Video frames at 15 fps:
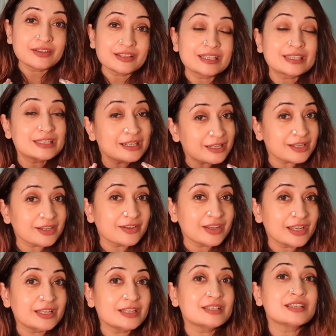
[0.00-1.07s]
The third
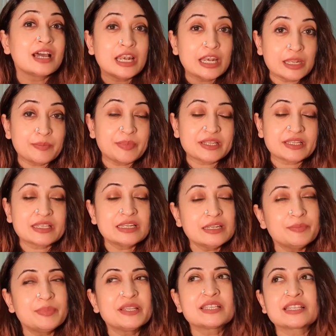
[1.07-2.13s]
ingredients are lipids.
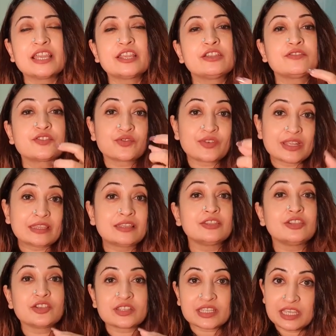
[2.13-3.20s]
Lipids kind of
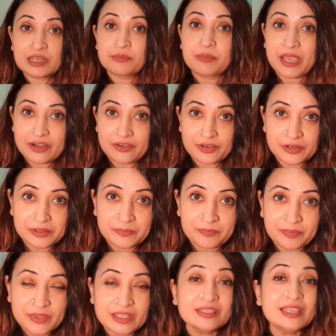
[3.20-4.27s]
strengthen your skin barrier.
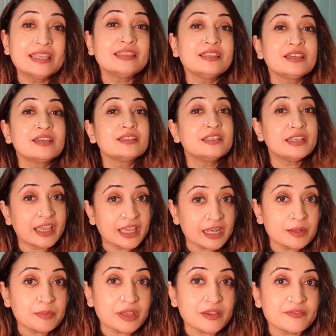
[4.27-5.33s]
Then there are the
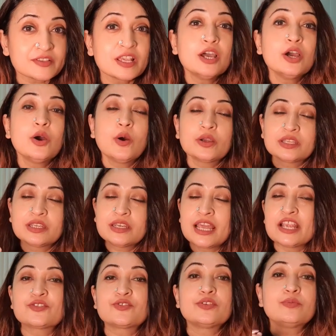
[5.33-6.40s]
NMFs or the
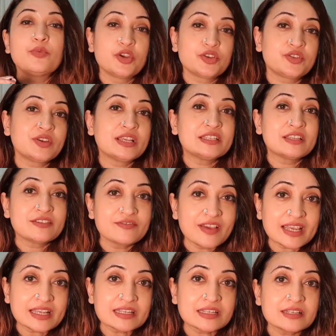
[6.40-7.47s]
natural moisturizing
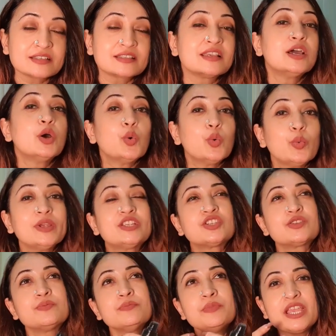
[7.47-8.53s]
factors,
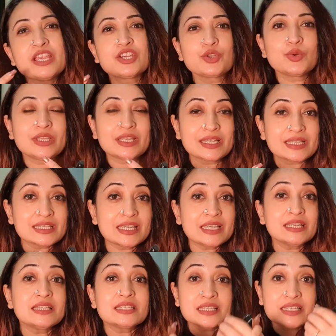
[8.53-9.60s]
which make sure that our
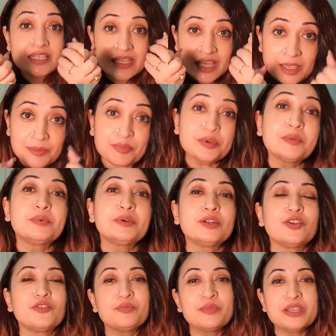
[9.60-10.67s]
skin is capable
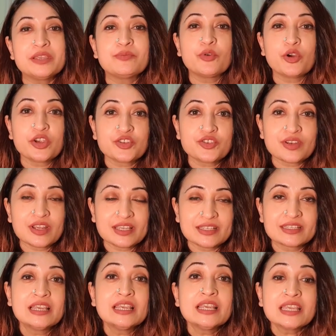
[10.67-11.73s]
of being
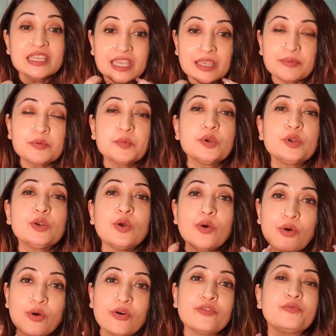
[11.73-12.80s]
moisturized, capable
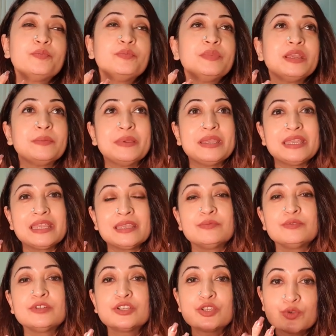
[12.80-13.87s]
of being
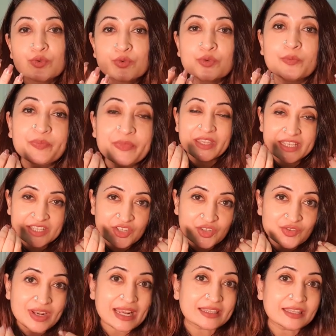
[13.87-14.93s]
able to
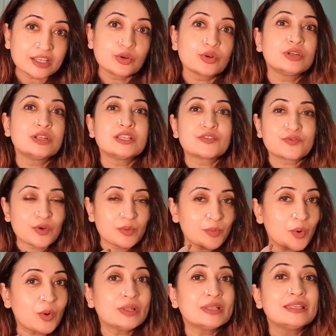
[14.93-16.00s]
extract the goodness from
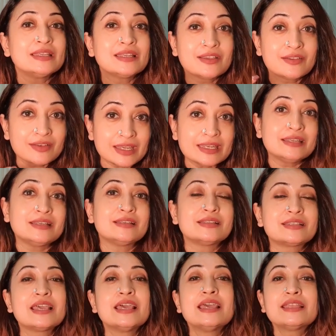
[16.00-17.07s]
all the
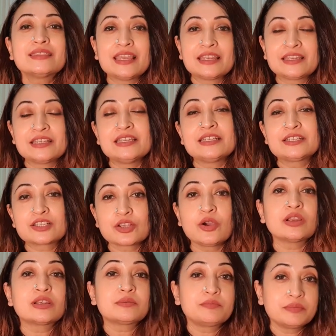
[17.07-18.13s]
ingredients that it's
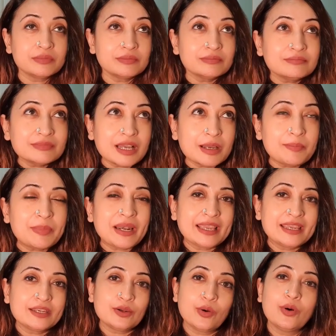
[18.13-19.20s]
got
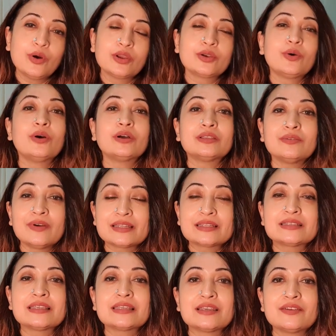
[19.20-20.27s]
applied on or the
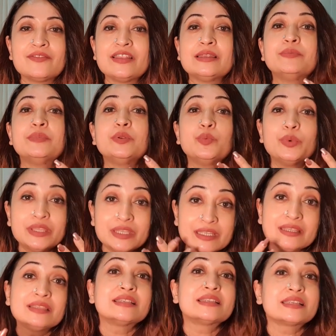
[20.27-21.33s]
ones that are available
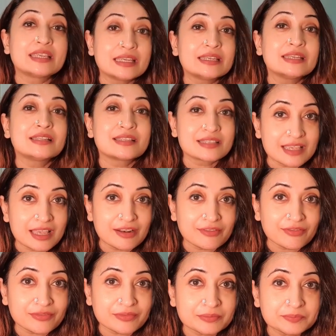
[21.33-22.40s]
within the skin itself.
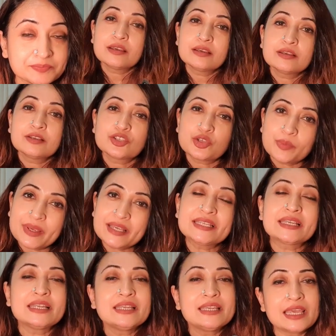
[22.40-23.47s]
So
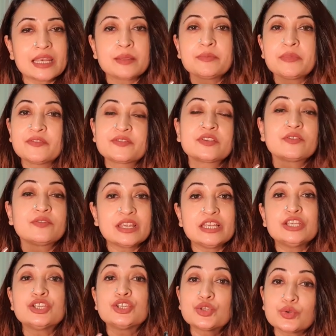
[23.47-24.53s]
basically, NMFs
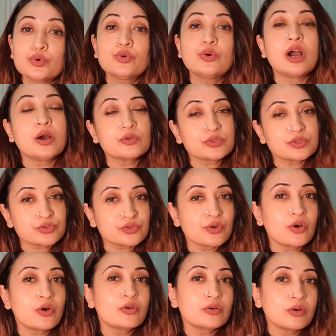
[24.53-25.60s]
really show how
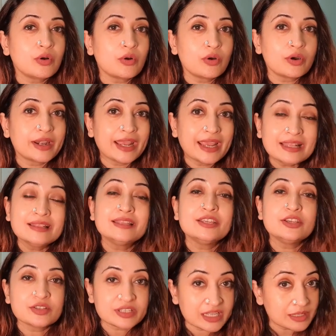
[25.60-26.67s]
strong or healthy
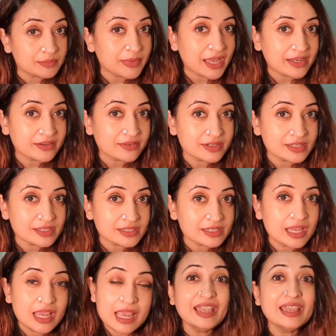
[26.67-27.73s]
your skin barrier is.
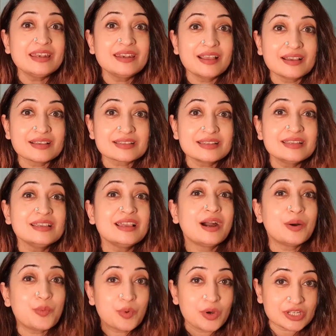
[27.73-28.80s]
And lastly,
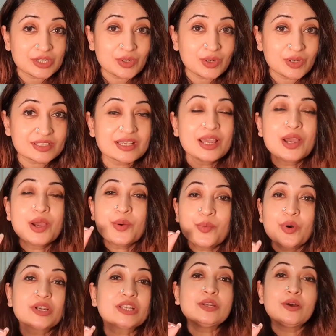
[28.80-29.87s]
our water locks.
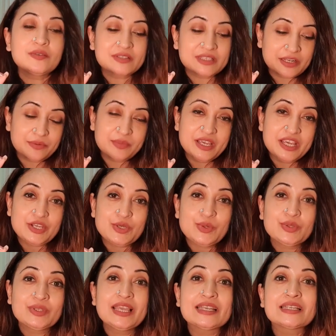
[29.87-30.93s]
Water locks kind of make
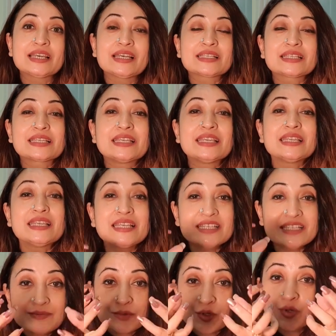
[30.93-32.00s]
sure that our skin
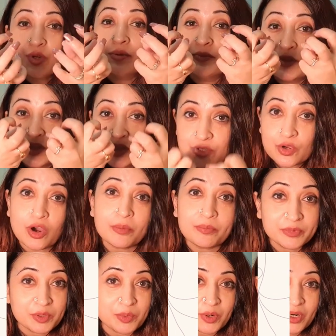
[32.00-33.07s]
is able to
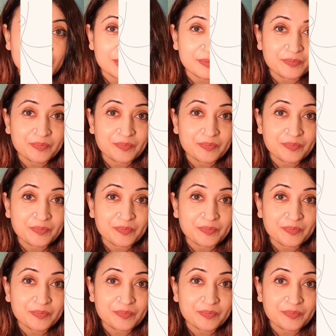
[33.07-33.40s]
absorb the water.